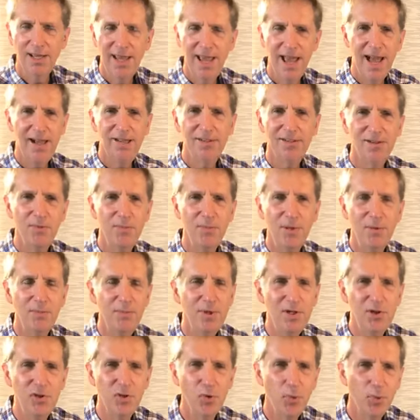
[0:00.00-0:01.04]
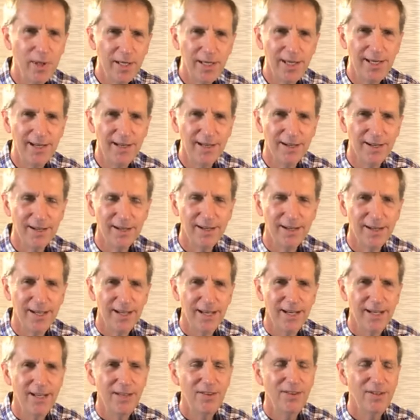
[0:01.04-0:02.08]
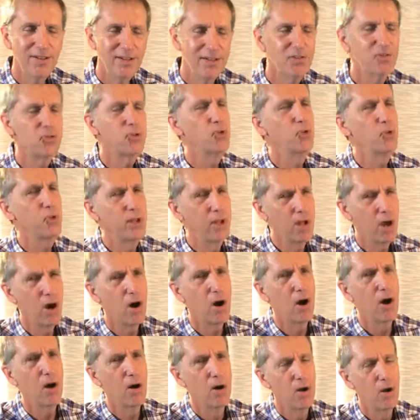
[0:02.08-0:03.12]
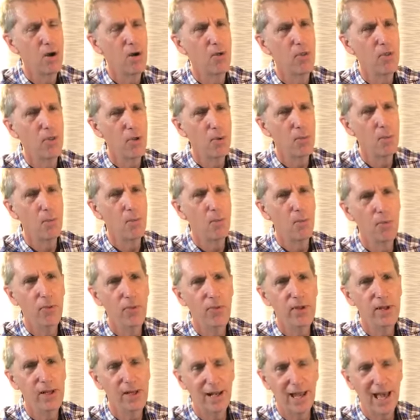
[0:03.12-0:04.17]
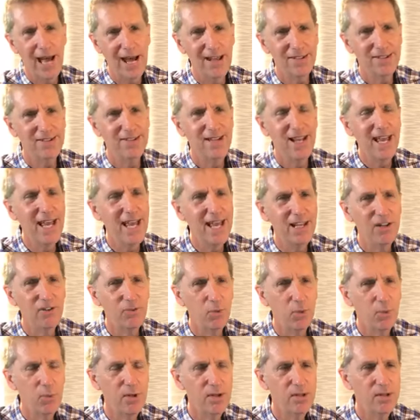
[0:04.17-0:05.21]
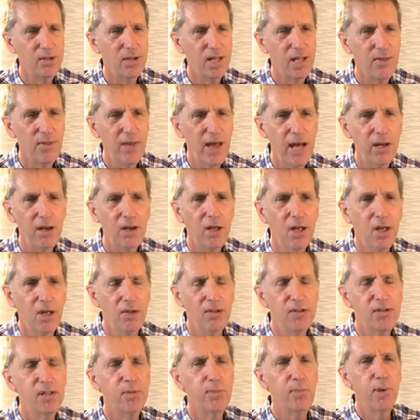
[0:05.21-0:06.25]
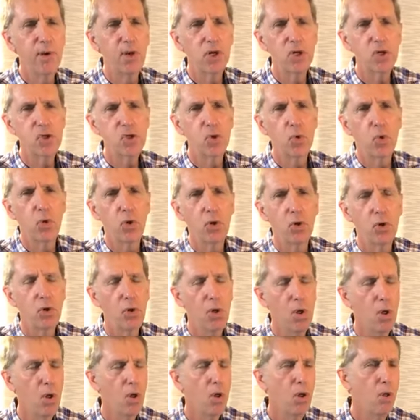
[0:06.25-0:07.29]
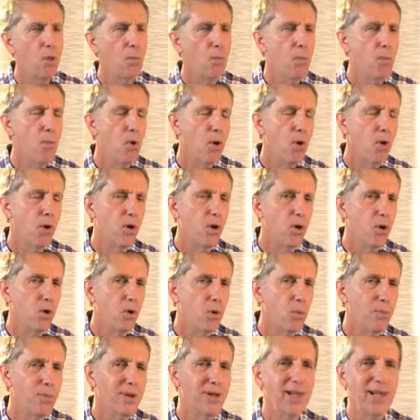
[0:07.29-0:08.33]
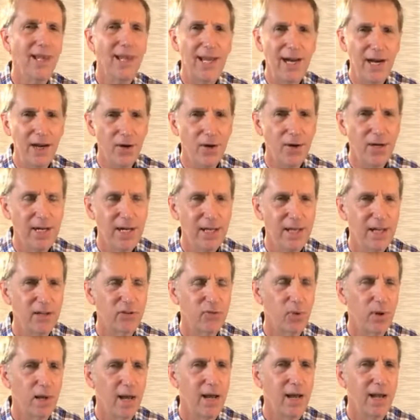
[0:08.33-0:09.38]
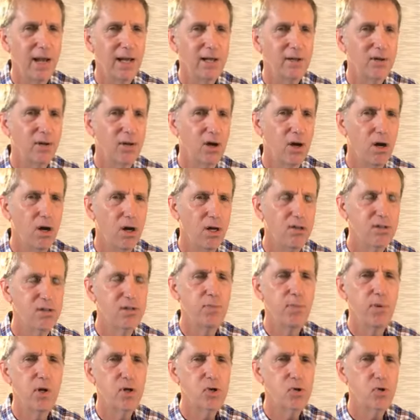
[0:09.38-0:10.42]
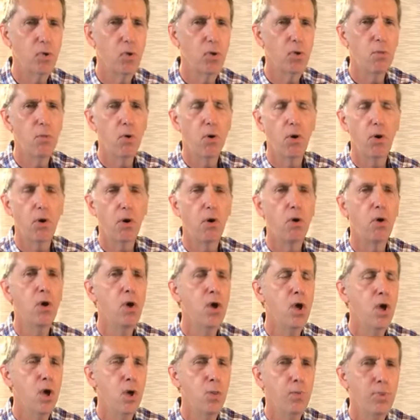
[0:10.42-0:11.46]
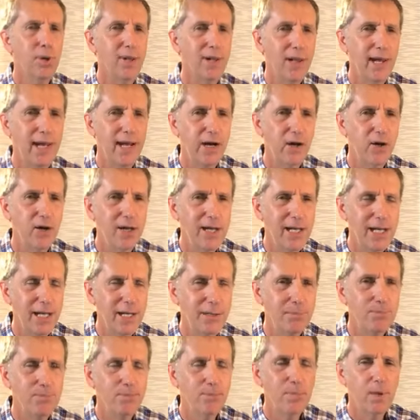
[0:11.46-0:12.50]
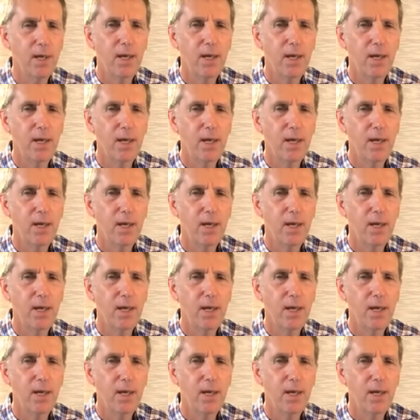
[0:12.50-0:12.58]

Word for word: chasm in between. These truly are the the last days when we see that spiritual moral polarity. That's what I like to call it spiritual moral polarity.